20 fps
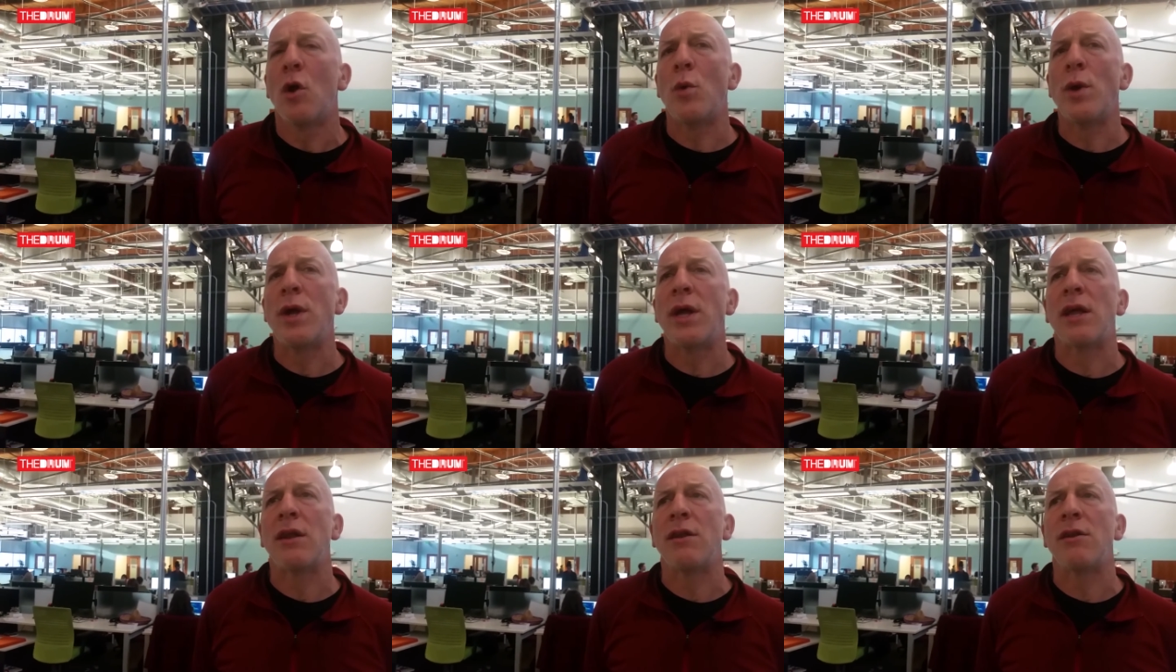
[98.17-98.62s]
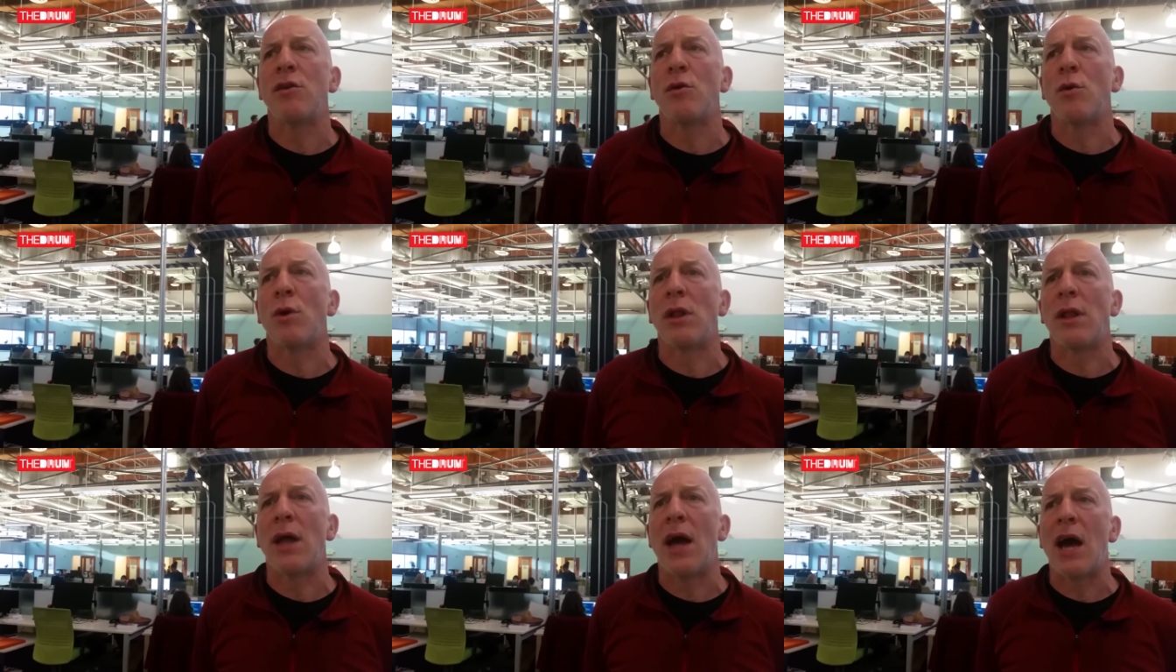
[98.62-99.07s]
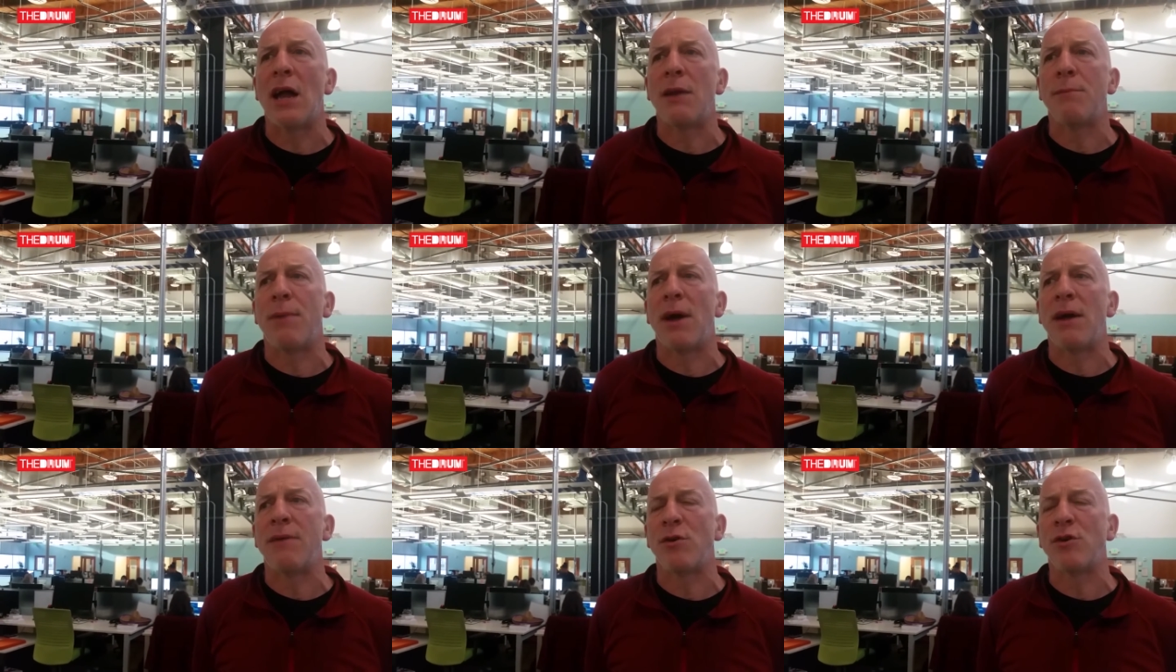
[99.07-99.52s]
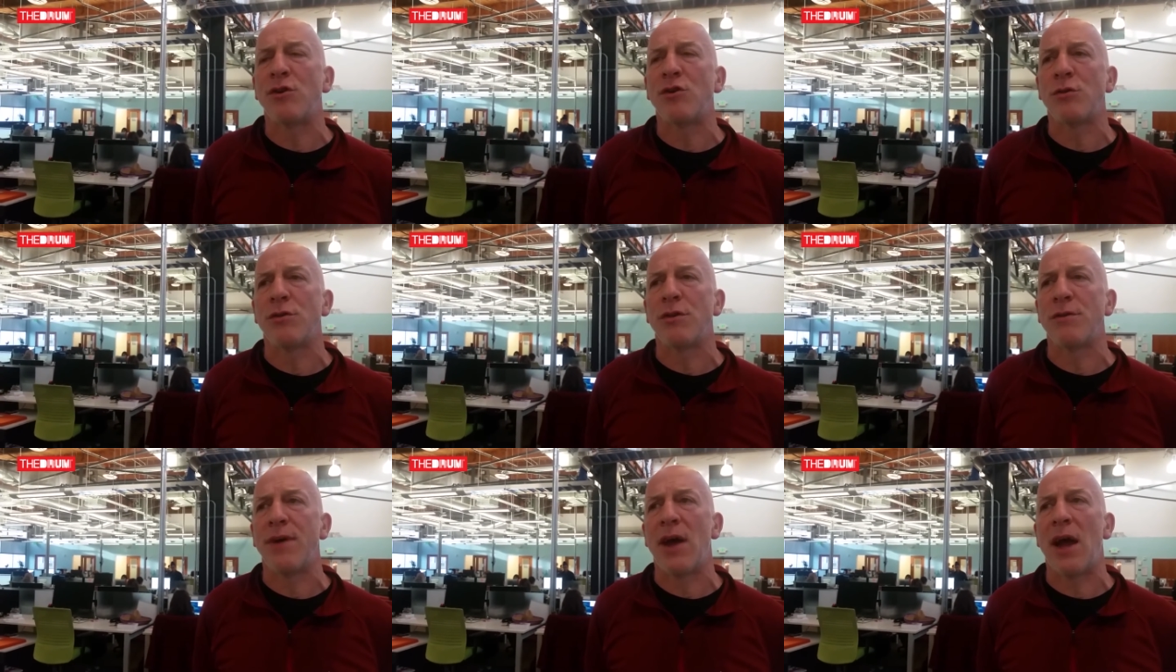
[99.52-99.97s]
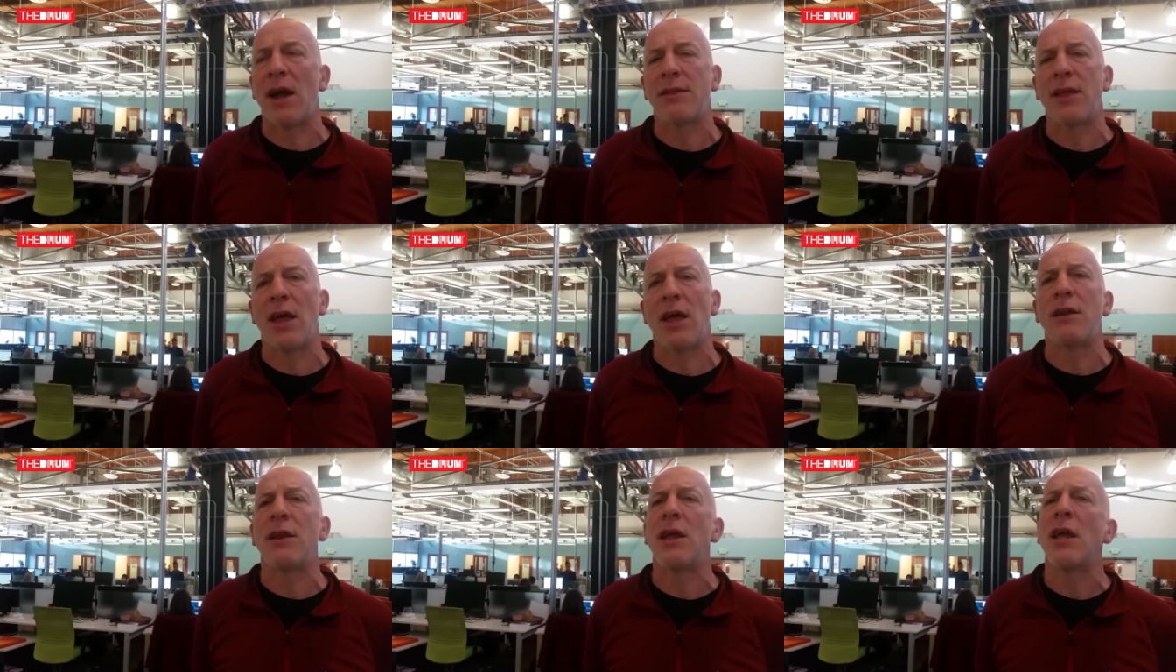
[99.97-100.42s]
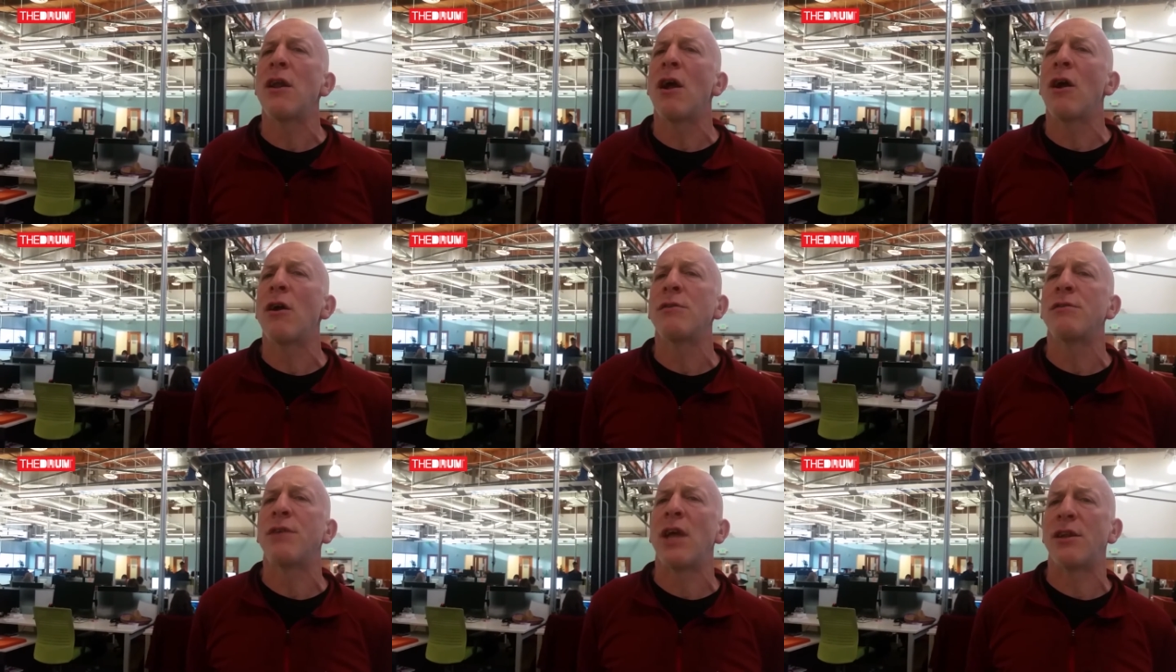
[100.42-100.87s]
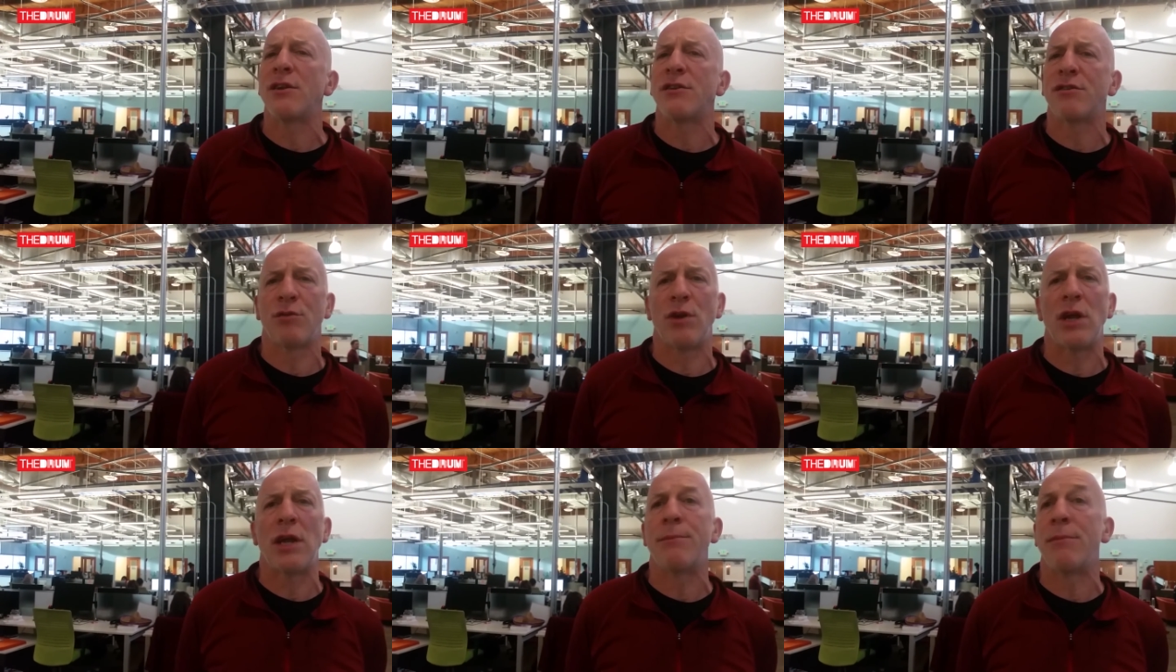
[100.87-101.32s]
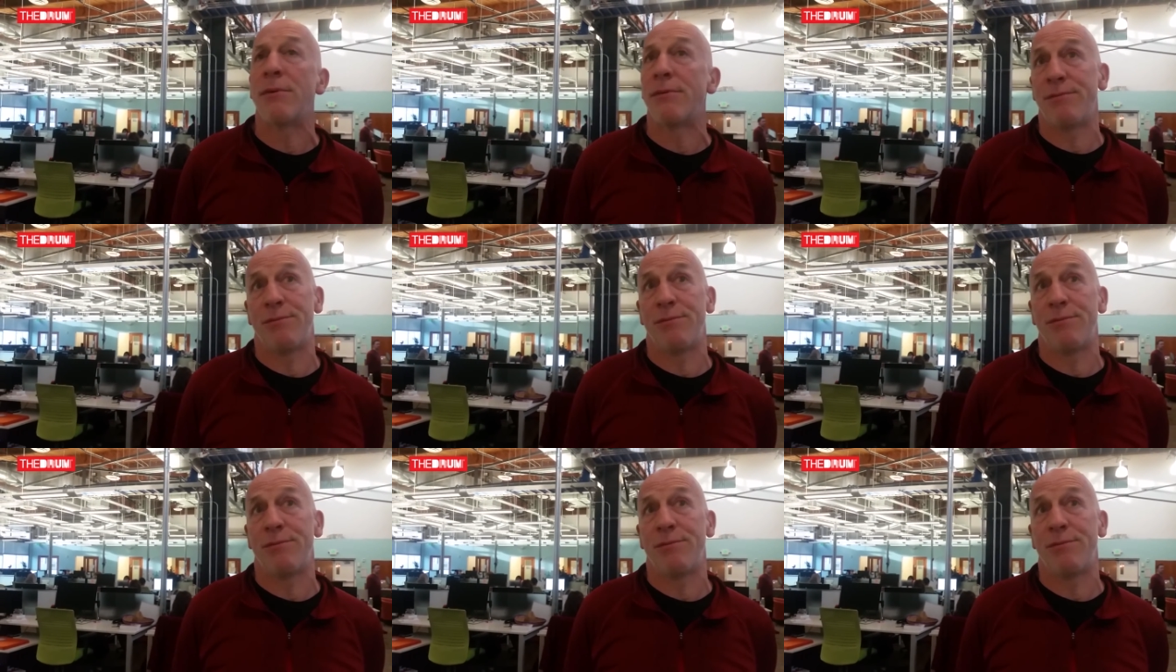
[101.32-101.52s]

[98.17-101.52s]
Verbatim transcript: we can do a lot by virtue of the fact that in our data stream,